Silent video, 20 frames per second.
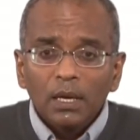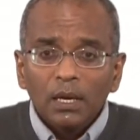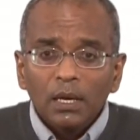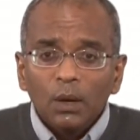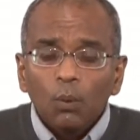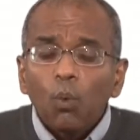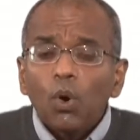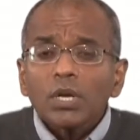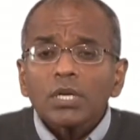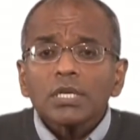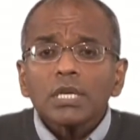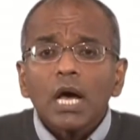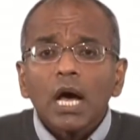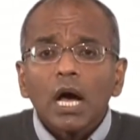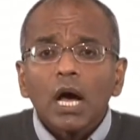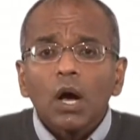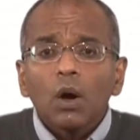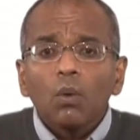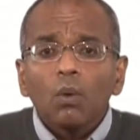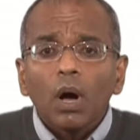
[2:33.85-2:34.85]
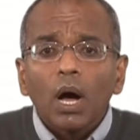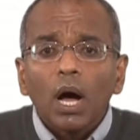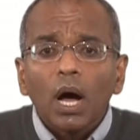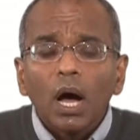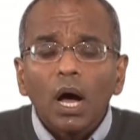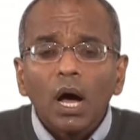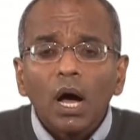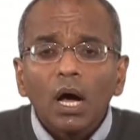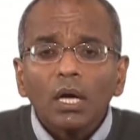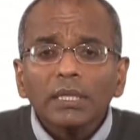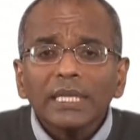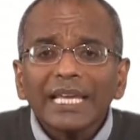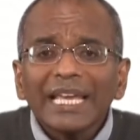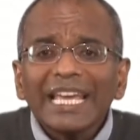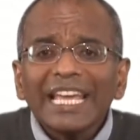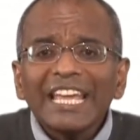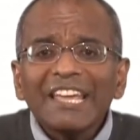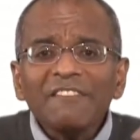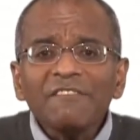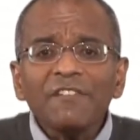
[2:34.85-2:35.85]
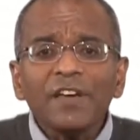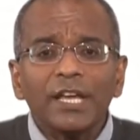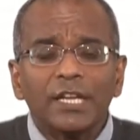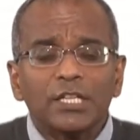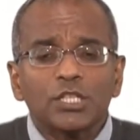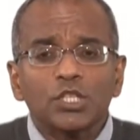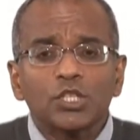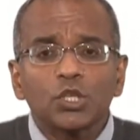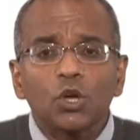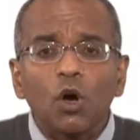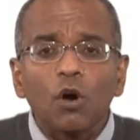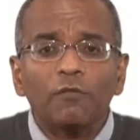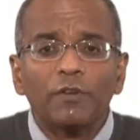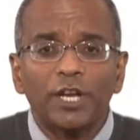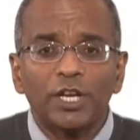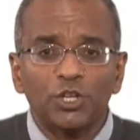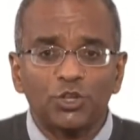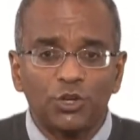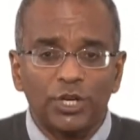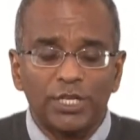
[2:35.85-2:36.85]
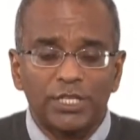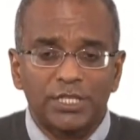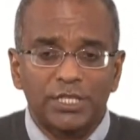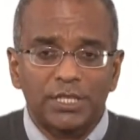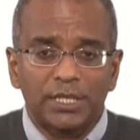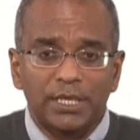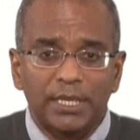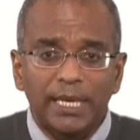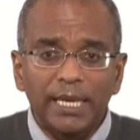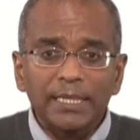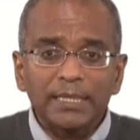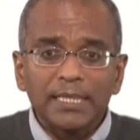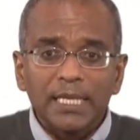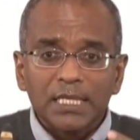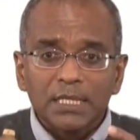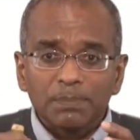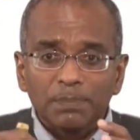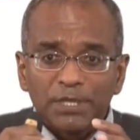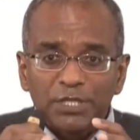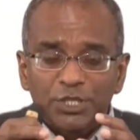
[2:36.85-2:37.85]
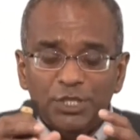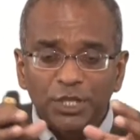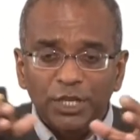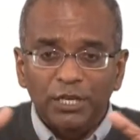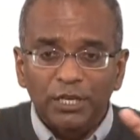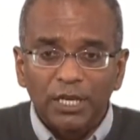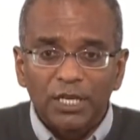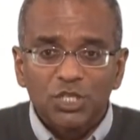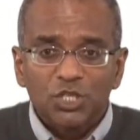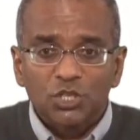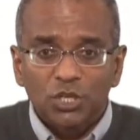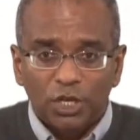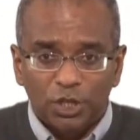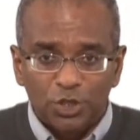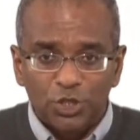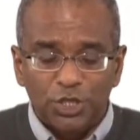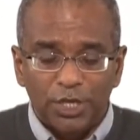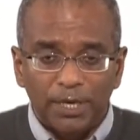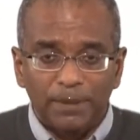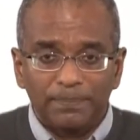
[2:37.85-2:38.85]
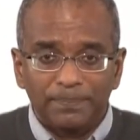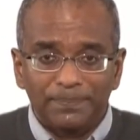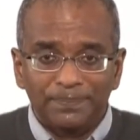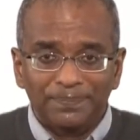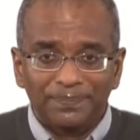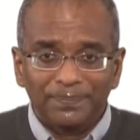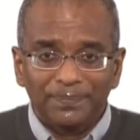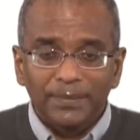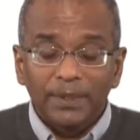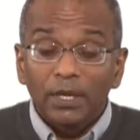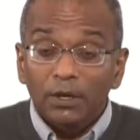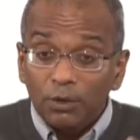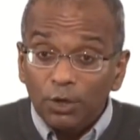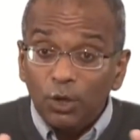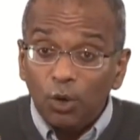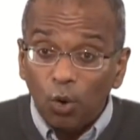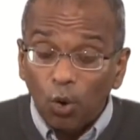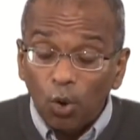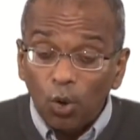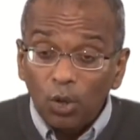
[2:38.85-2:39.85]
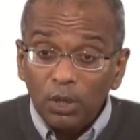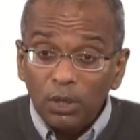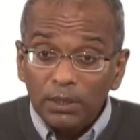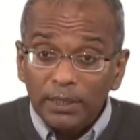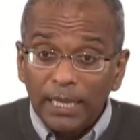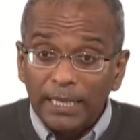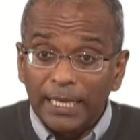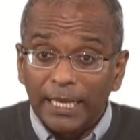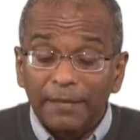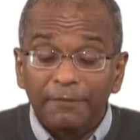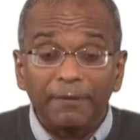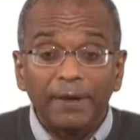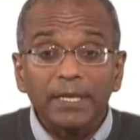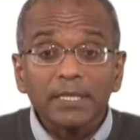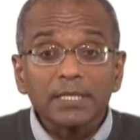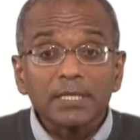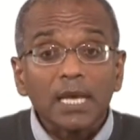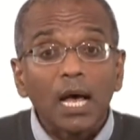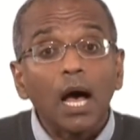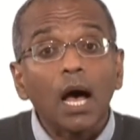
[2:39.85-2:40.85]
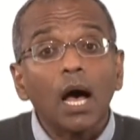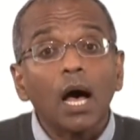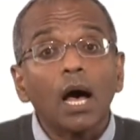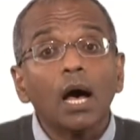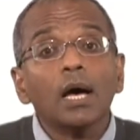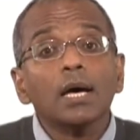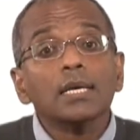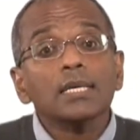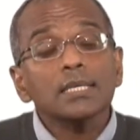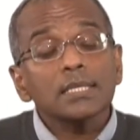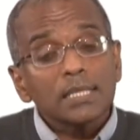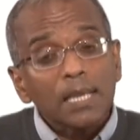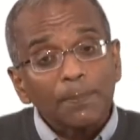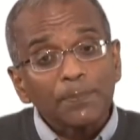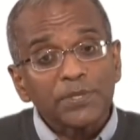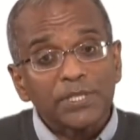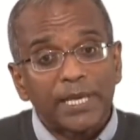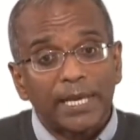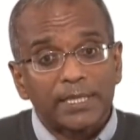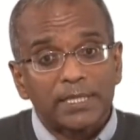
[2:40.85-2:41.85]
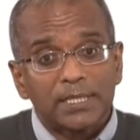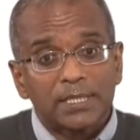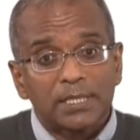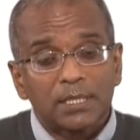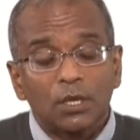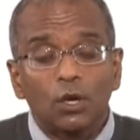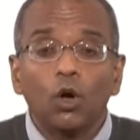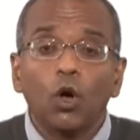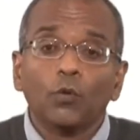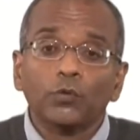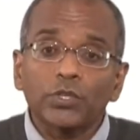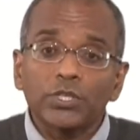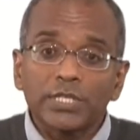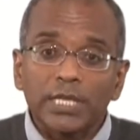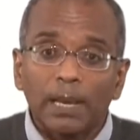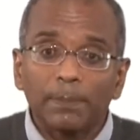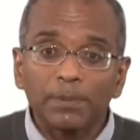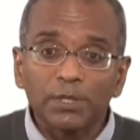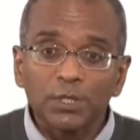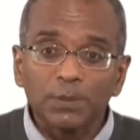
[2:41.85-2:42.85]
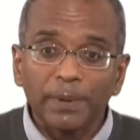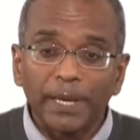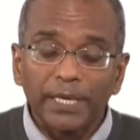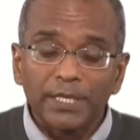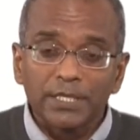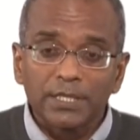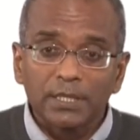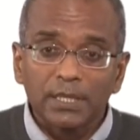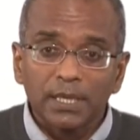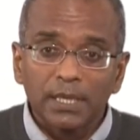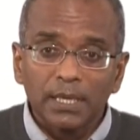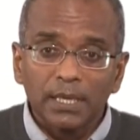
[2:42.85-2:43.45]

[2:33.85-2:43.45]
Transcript: What now are the events of interest in this particular structure? Recall that events are subsets of the sample space.